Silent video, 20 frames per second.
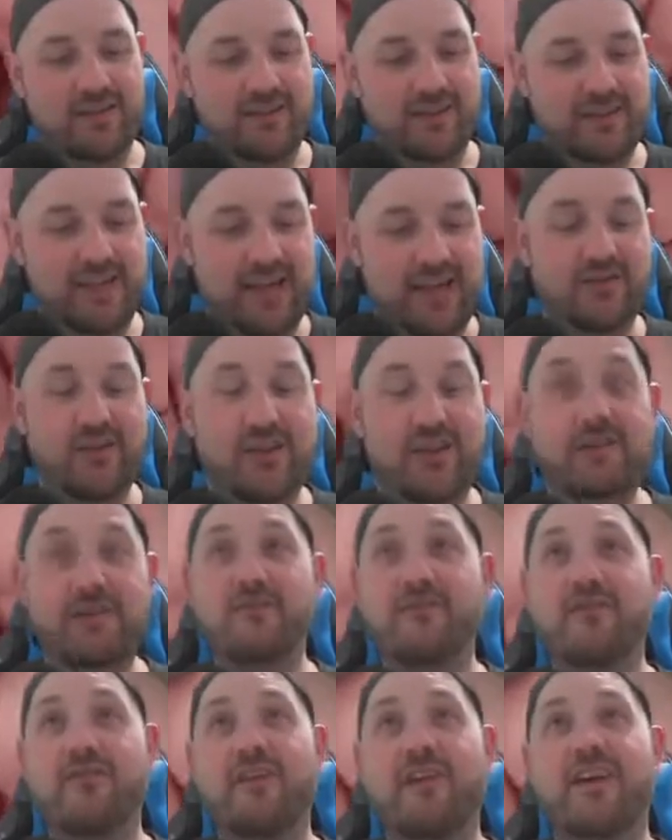So
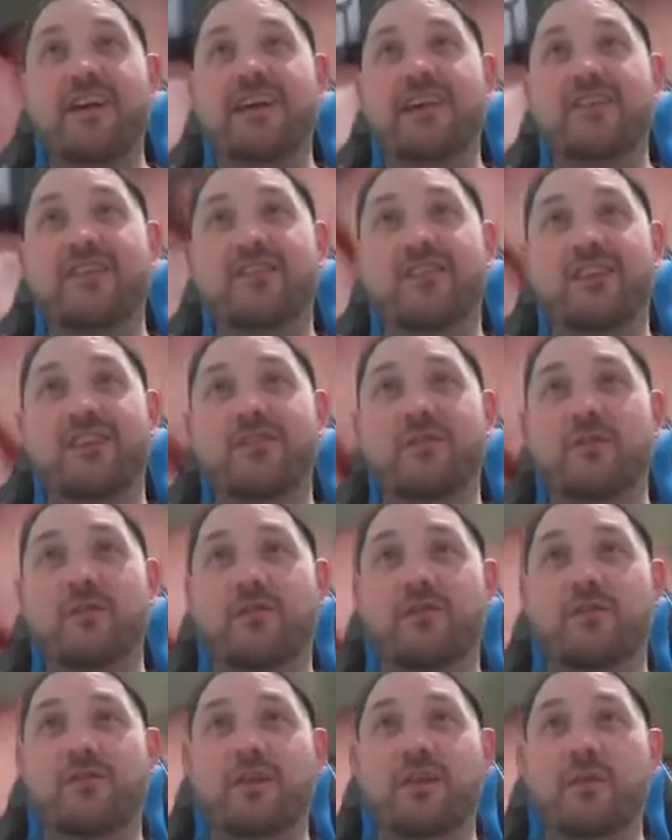Starscream, very interesting,
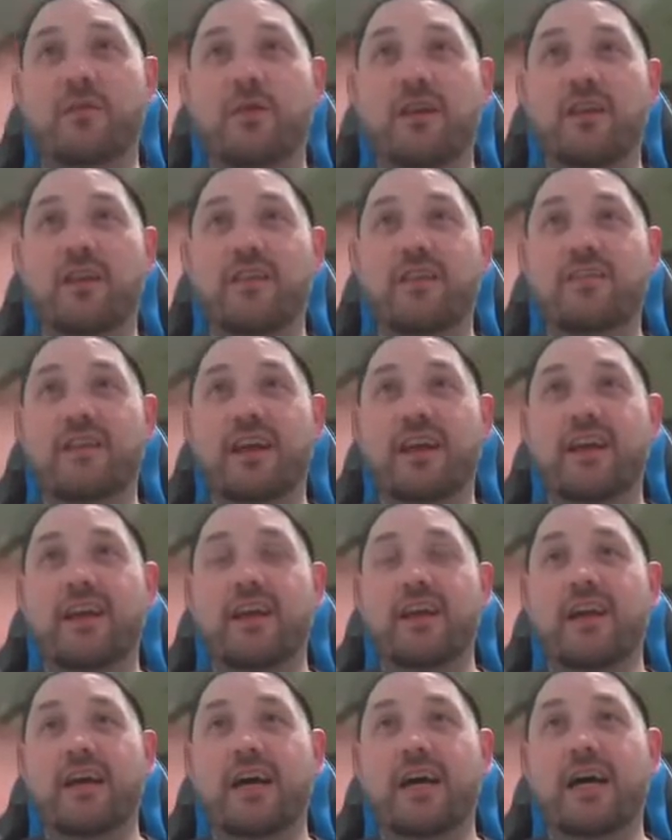works really well in this deck.
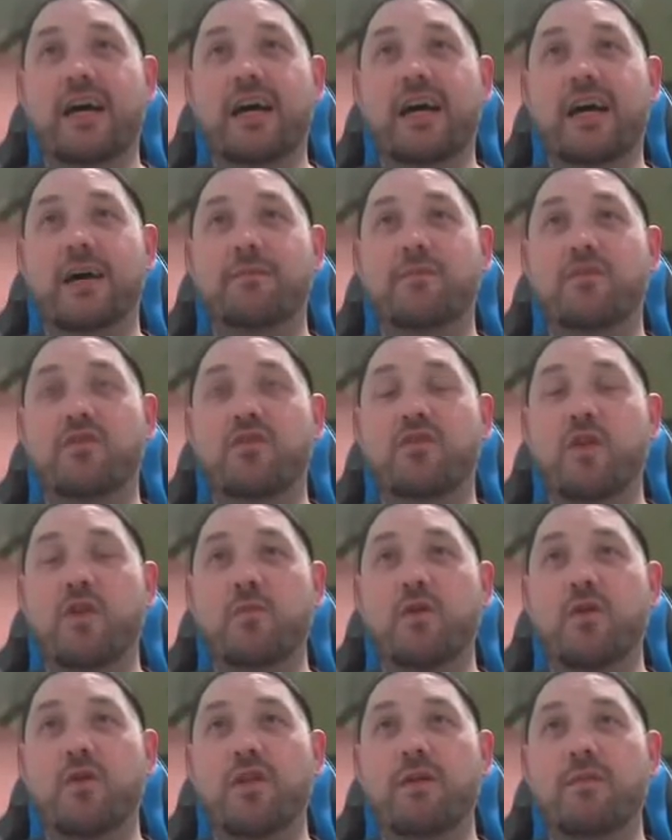So
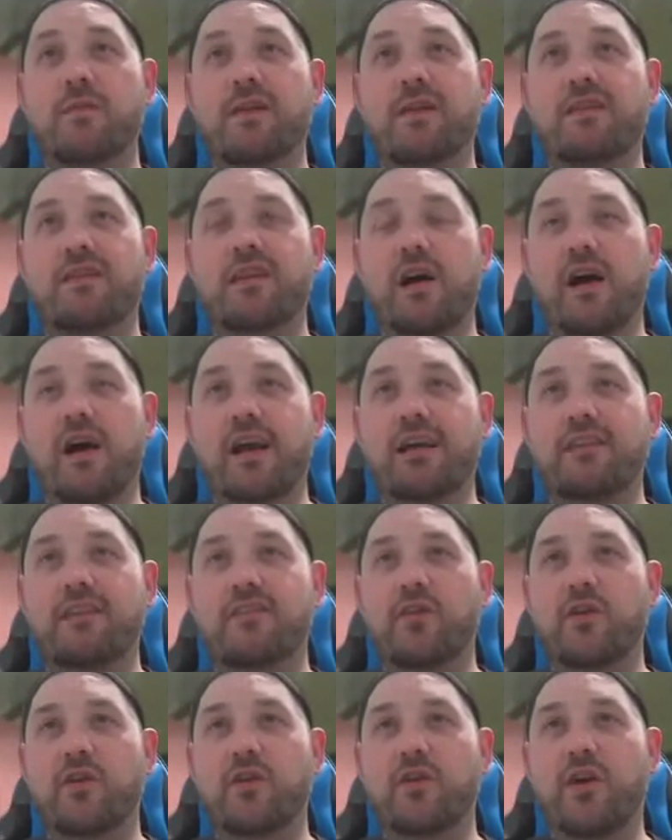more than meets the eye,
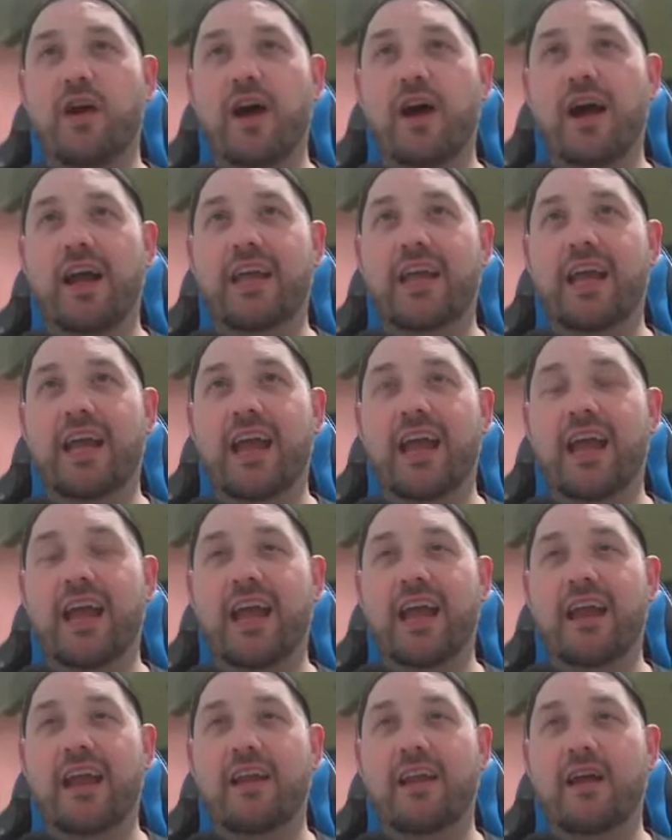so I
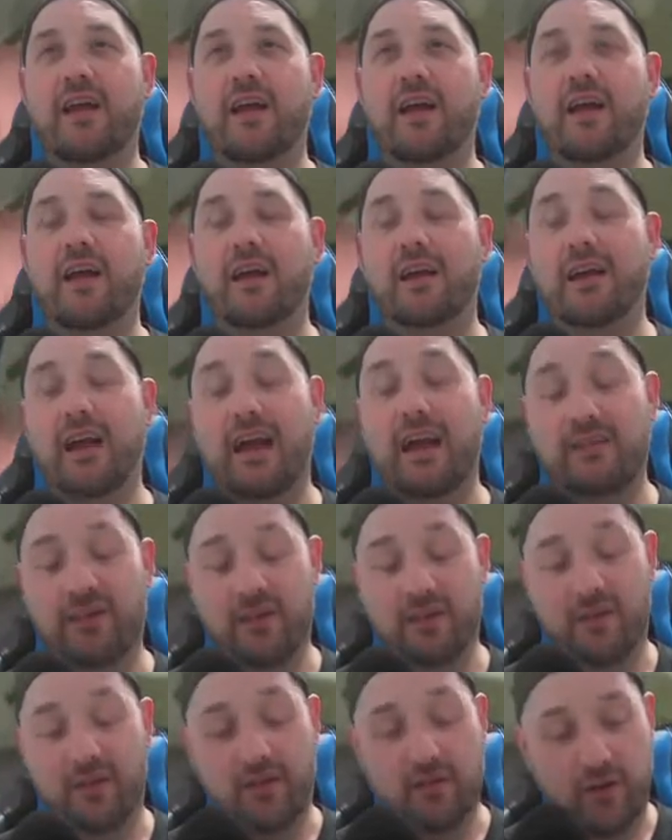can cast
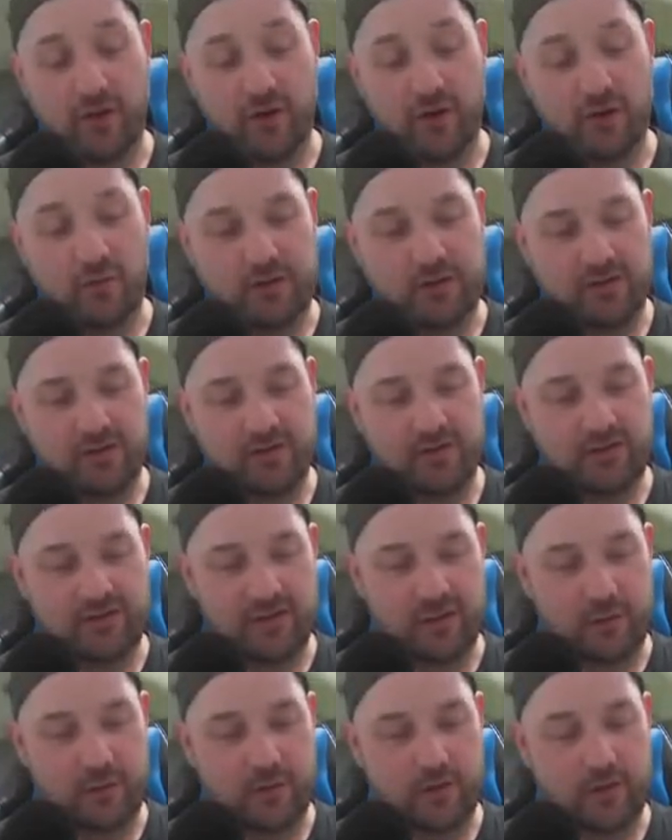it converted, which is
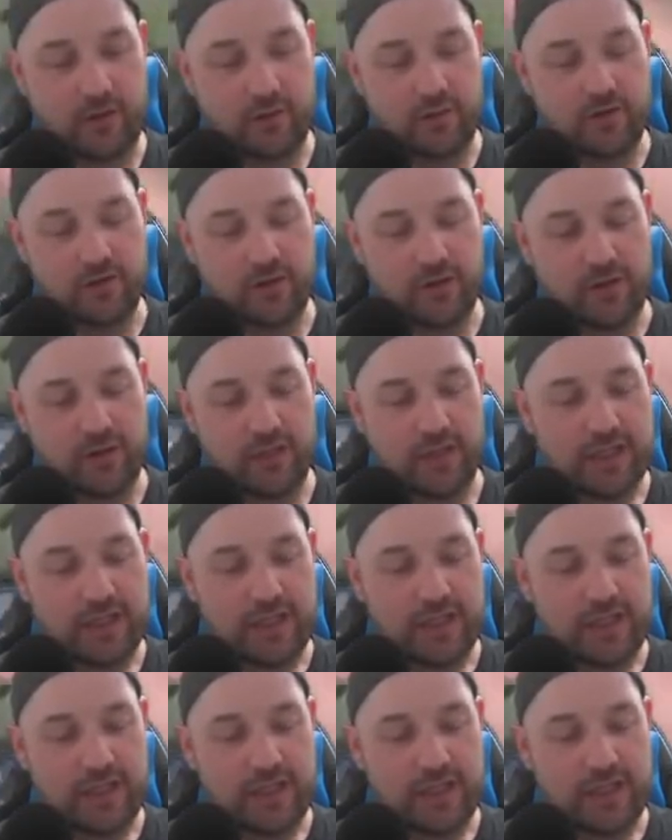essentially what I want to do.